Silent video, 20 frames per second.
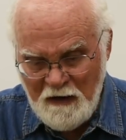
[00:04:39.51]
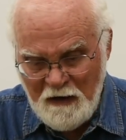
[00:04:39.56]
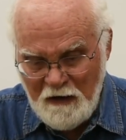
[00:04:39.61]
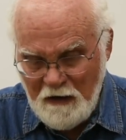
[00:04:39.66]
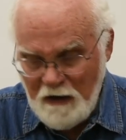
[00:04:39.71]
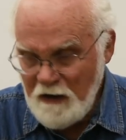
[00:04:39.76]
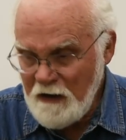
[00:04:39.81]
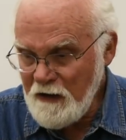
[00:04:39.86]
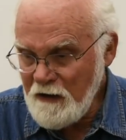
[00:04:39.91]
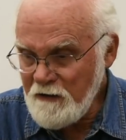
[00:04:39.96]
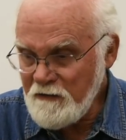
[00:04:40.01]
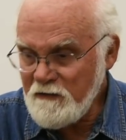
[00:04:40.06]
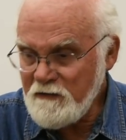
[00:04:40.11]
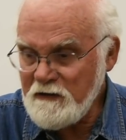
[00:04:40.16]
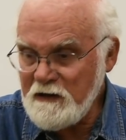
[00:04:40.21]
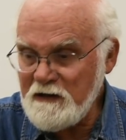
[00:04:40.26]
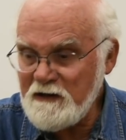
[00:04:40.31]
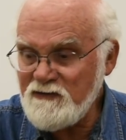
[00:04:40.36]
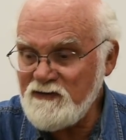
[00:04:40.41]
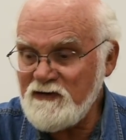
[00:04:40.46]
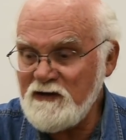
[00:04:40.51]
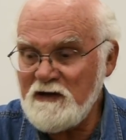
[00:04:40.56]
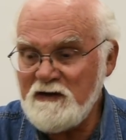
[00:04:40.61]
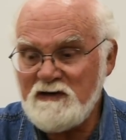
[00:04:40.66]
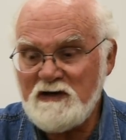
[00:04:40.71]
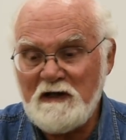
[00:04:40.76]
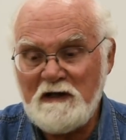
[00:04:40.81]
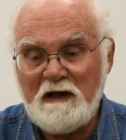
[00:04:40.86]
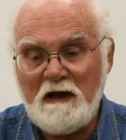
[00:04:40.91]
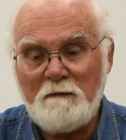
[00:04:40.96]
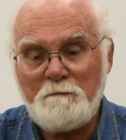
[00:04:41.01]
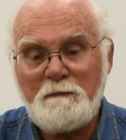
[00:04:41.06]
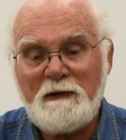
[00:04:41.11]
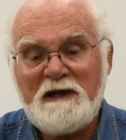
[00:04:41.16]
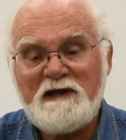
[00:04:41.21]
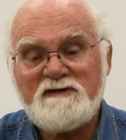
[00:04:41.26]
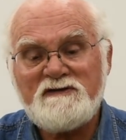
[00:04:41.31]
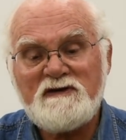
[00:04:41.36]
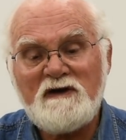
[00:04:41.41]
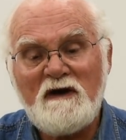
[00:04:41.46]
Uh, this is a little
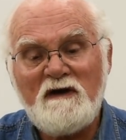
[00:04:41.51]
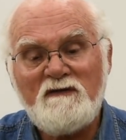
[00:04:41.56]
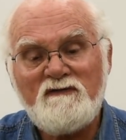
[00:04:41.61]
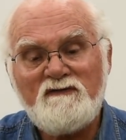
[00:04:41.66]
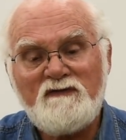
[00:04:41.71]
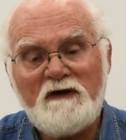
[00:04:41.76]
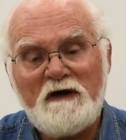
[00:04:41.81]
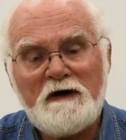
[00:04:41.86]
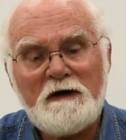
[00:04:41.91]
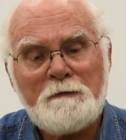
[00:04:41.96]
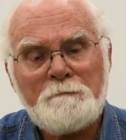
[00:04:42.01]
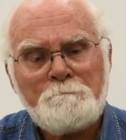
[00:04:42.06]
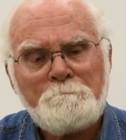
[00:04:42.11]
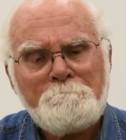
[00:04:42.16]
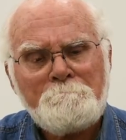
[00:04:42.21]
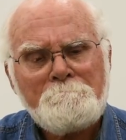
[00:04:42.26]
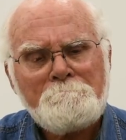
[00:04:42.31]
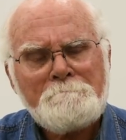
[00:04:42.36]
piece of uh,